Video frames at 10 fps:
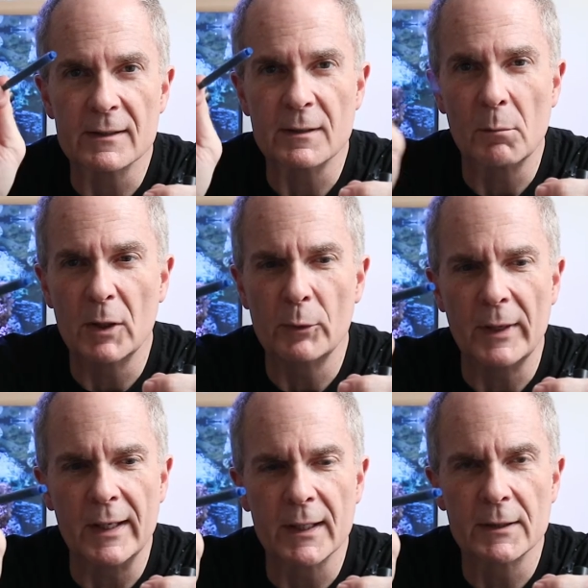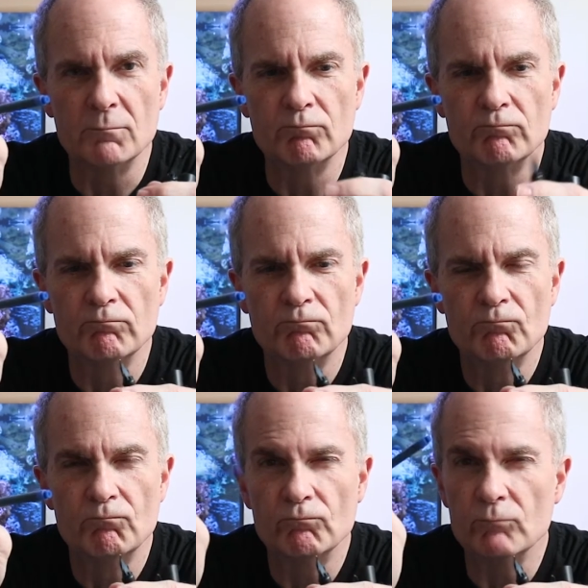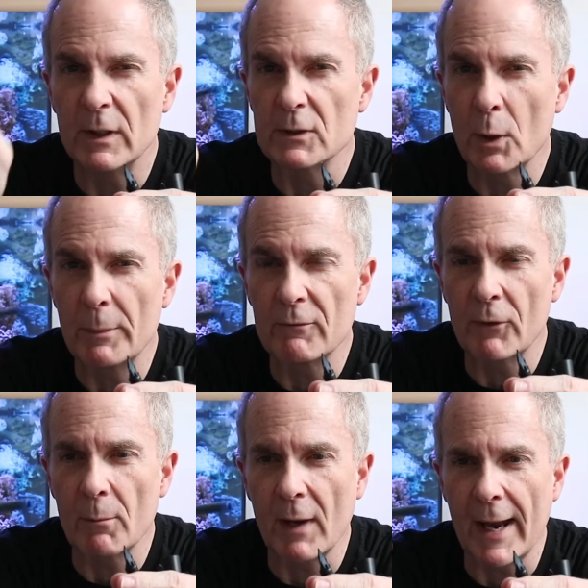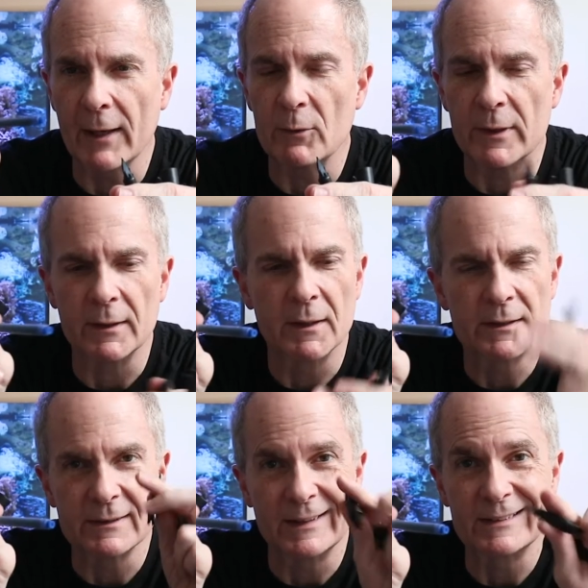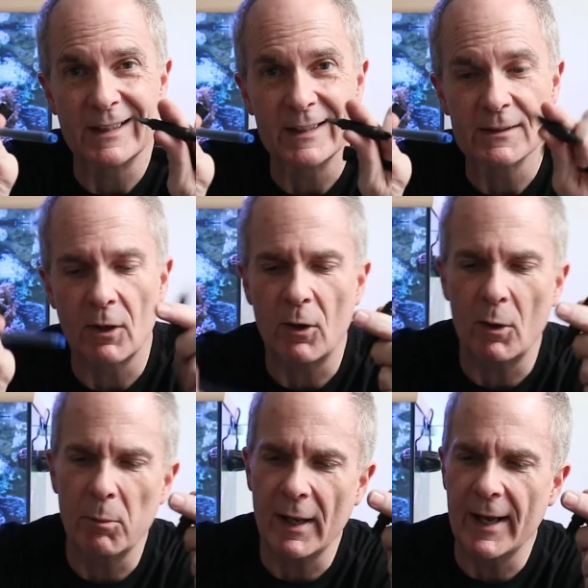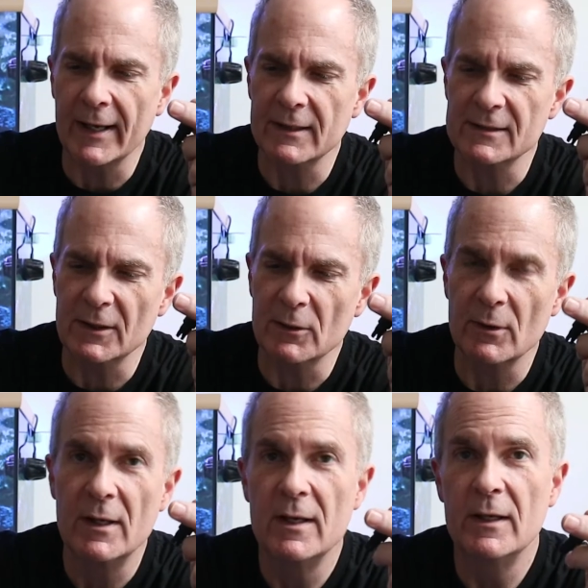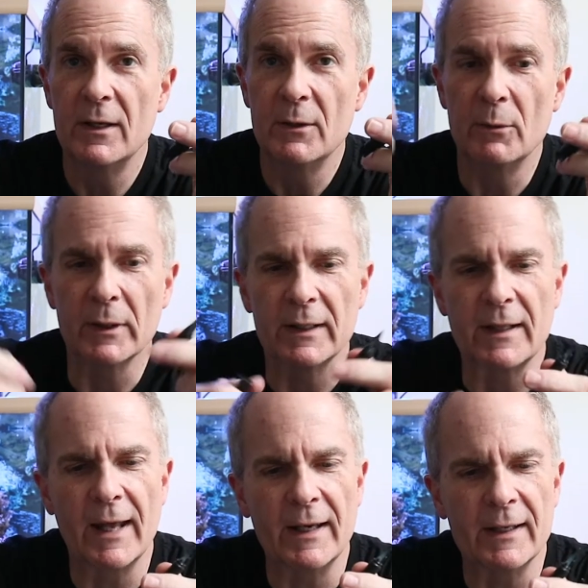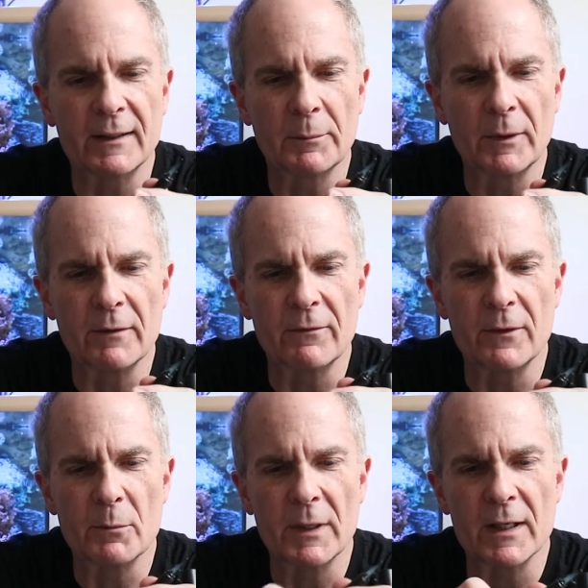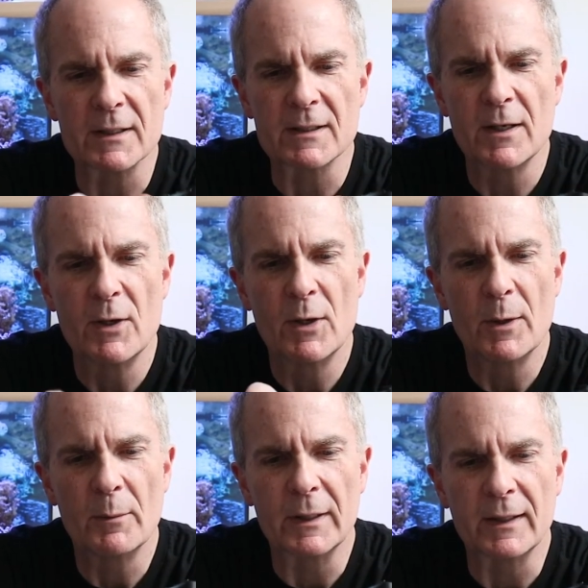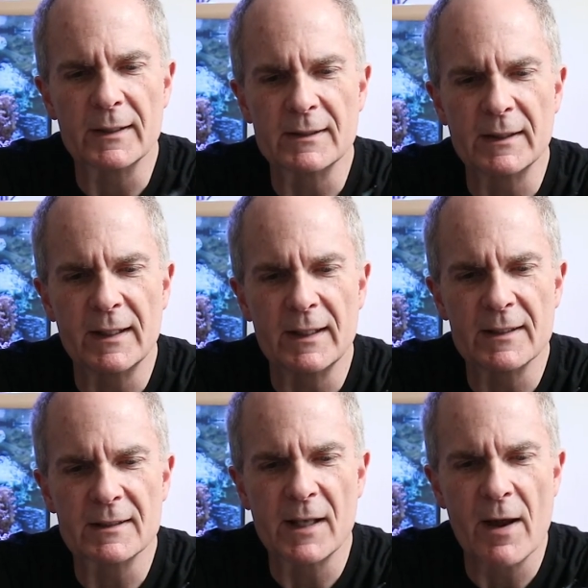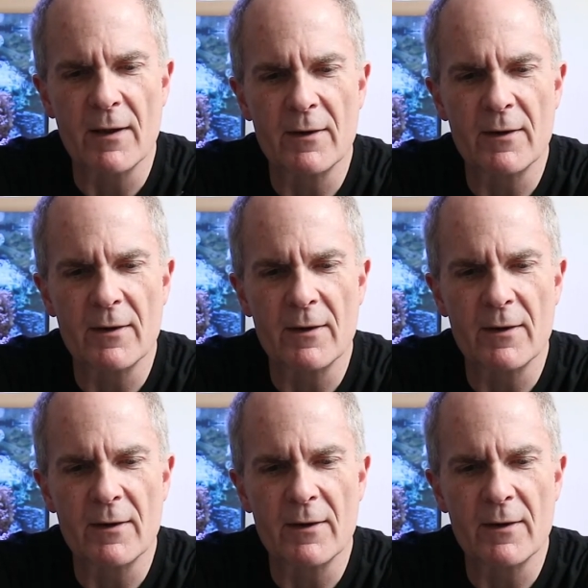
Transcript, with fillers: It's a blue ink. I was hoping for a black one since it is all black so we'll get that inked up in a few minutes but this is